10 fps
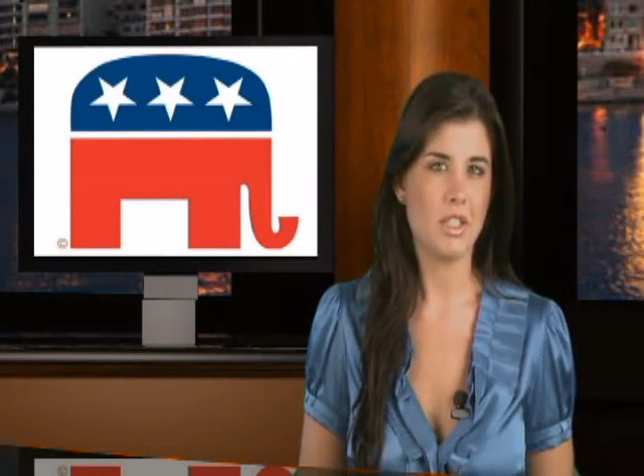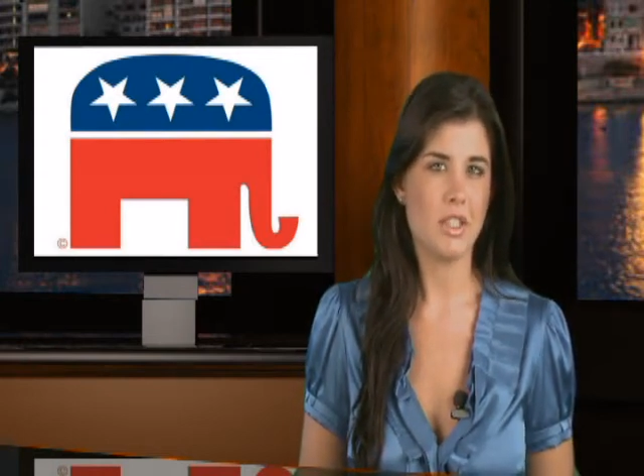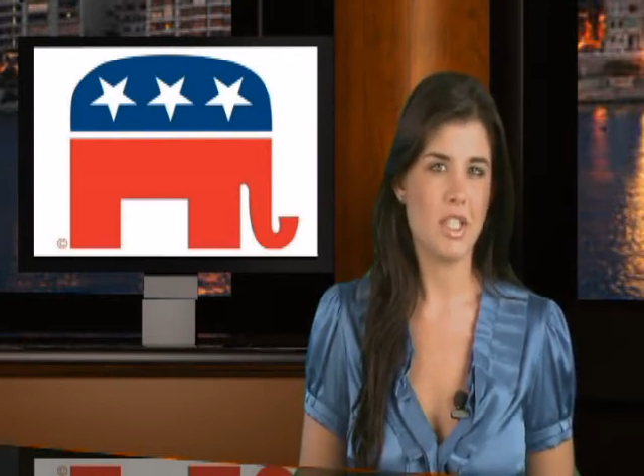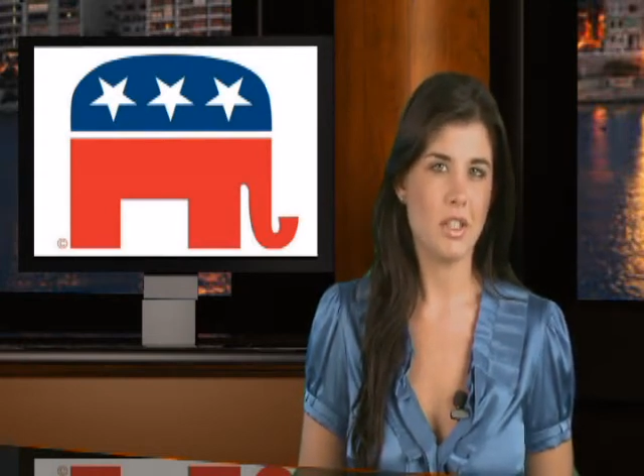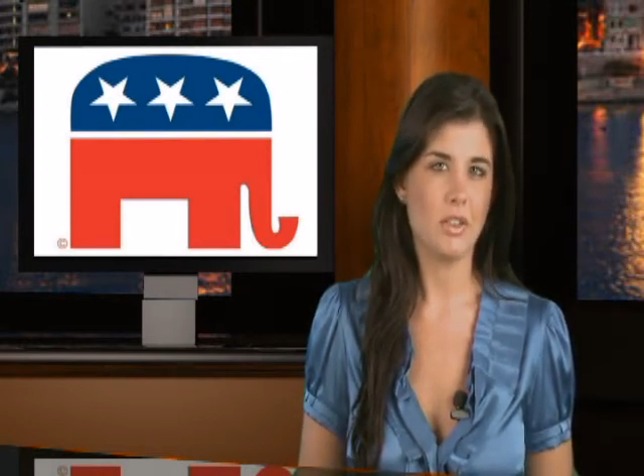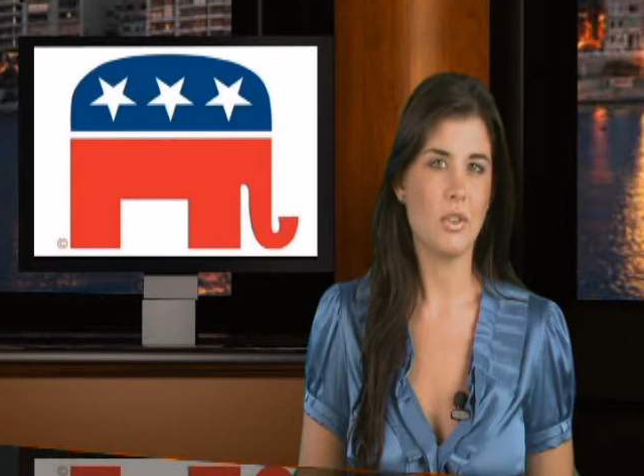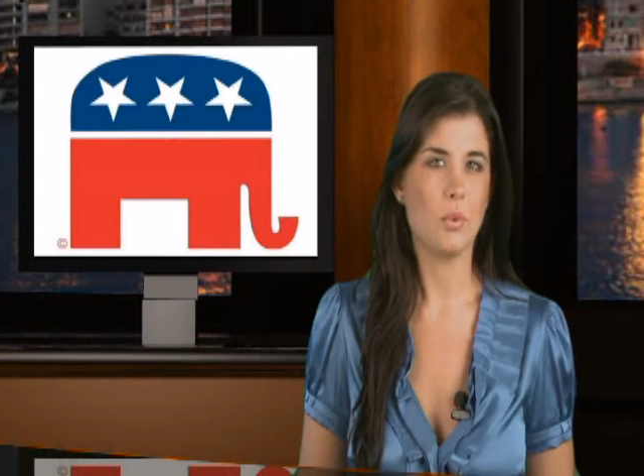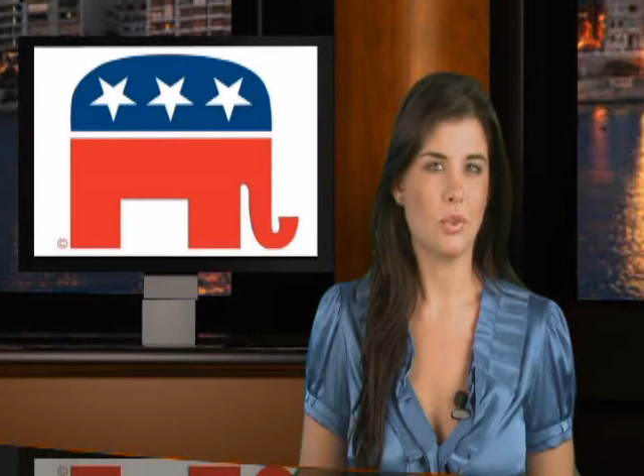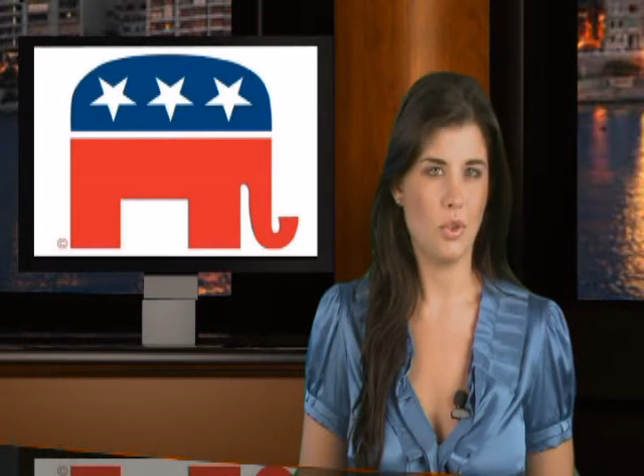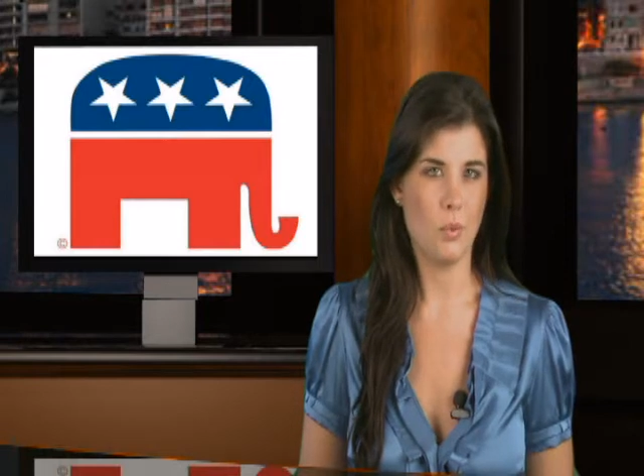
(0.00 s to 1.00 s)
shield
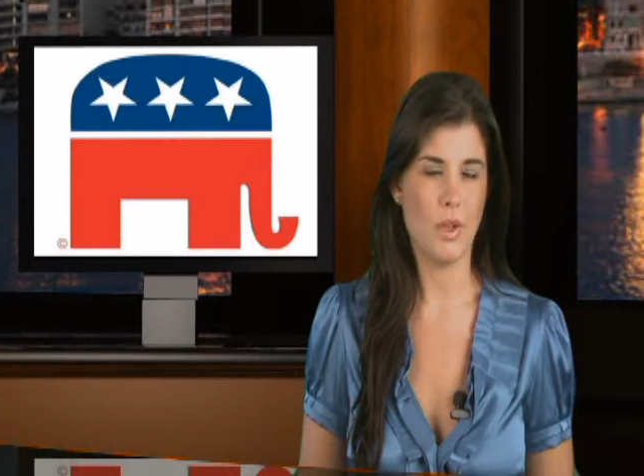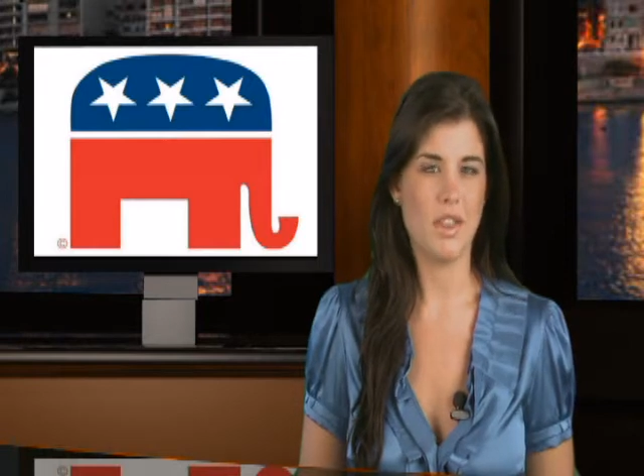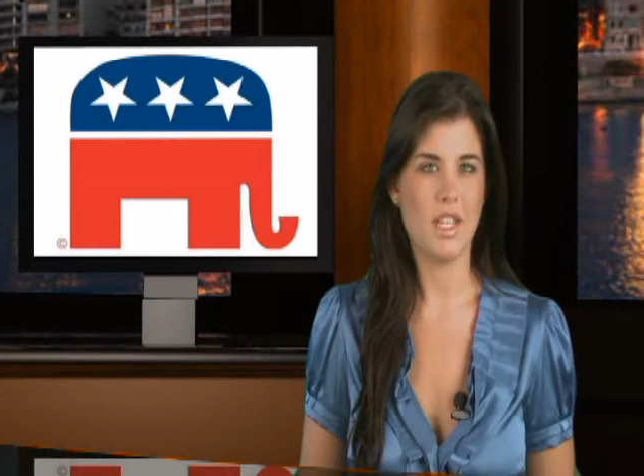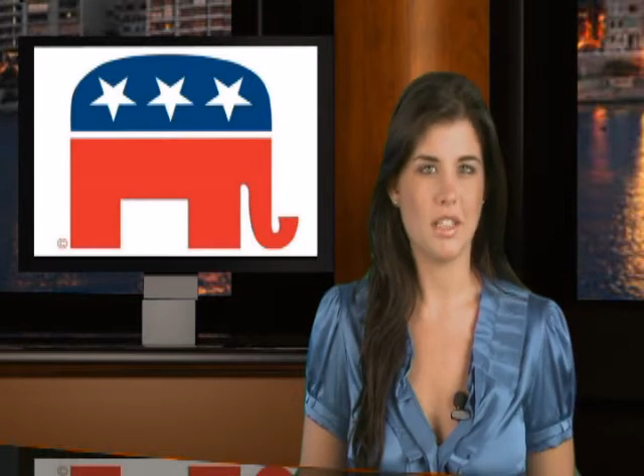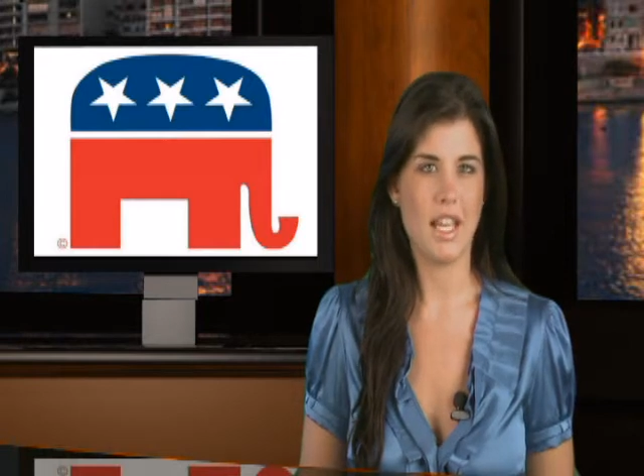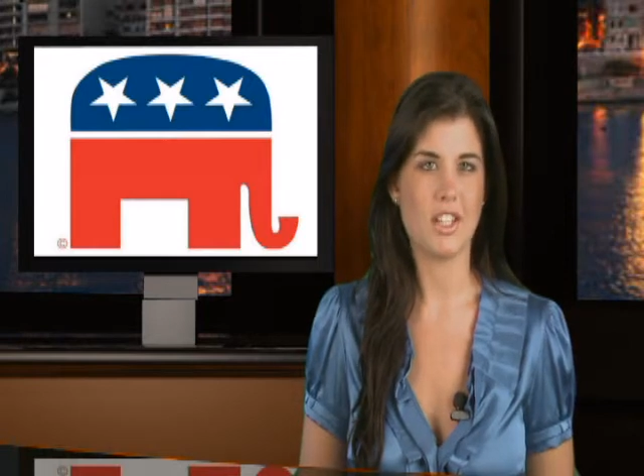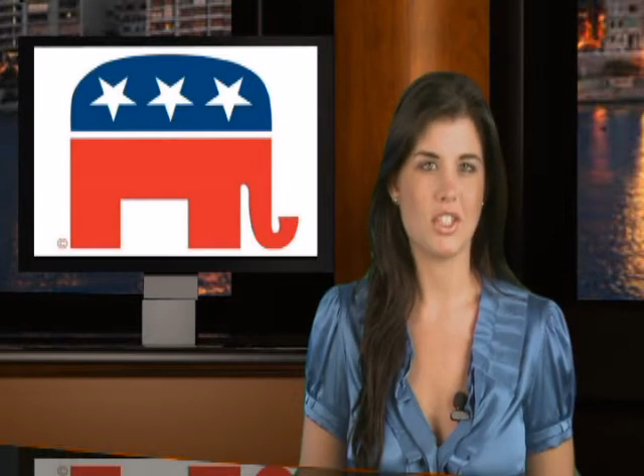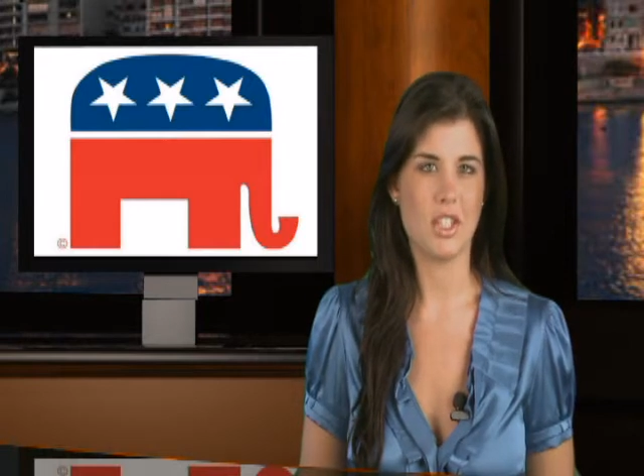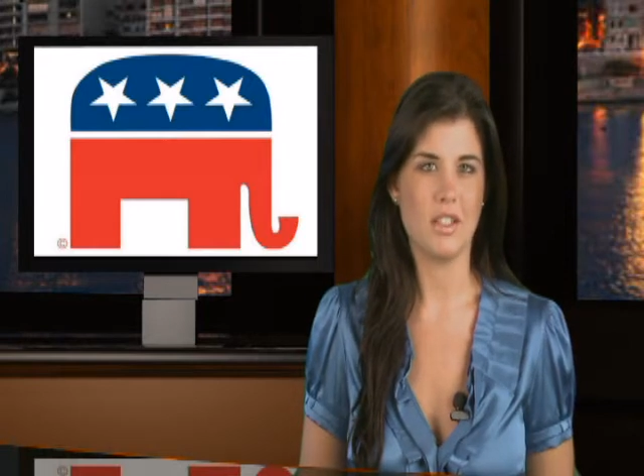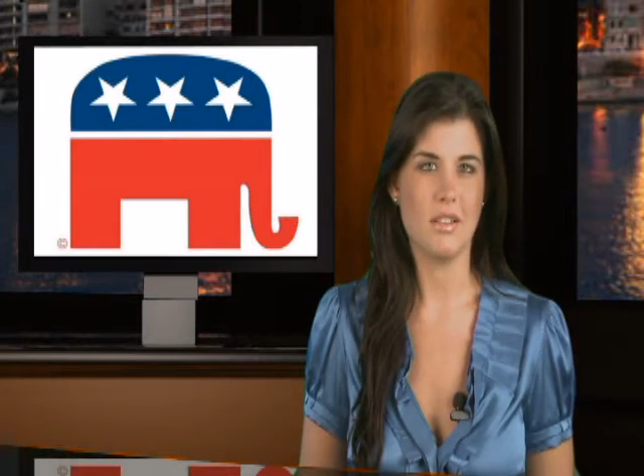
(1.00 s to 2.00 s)
to win the election.